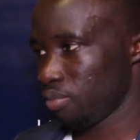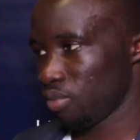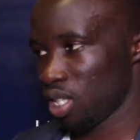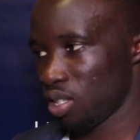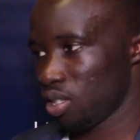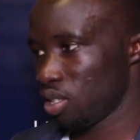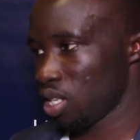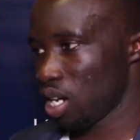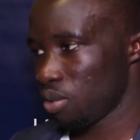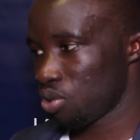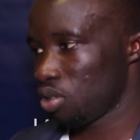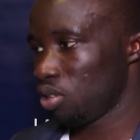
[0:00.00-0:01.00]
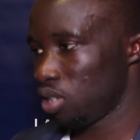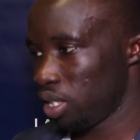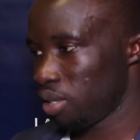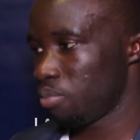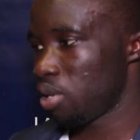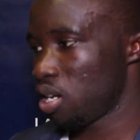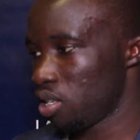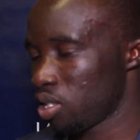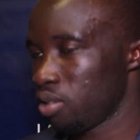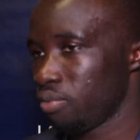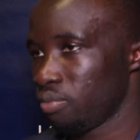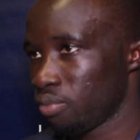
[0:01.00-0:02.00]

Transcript: This is absolutely embarrassing.